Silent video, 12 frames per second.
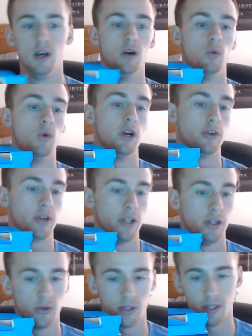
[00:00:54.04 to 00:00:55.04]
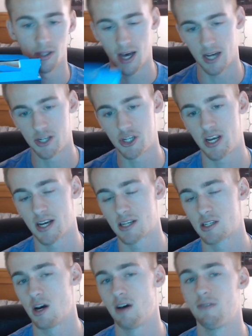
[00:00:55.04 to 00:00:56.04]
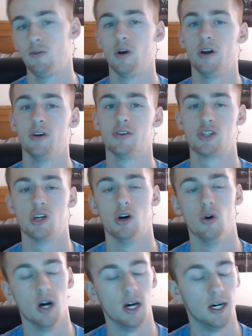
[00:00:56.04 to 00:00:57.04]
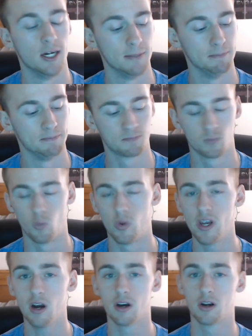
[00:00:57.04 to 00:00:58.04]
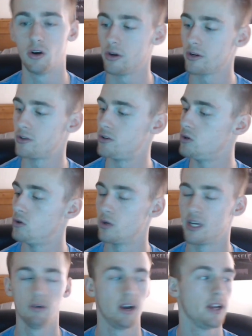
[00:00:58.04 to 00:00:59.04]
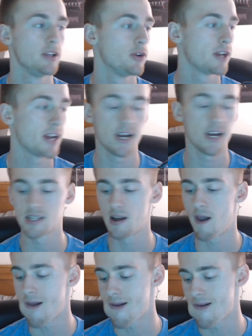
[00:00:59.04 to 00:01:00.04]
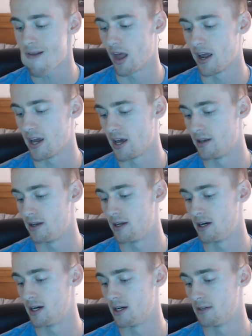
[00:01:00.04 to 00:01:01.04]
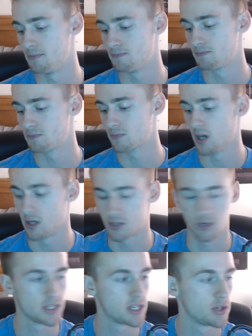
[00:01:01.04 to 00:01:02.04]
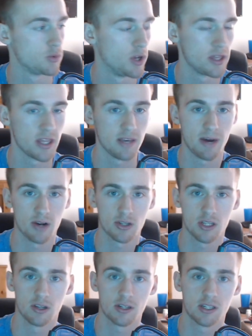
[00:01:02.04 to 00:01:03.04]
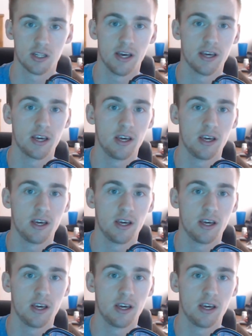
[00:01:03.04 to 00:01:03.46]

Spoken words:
what you can do with the Logitech software. So we are going to get right into it, guys. And also, this is what the mouse looks like.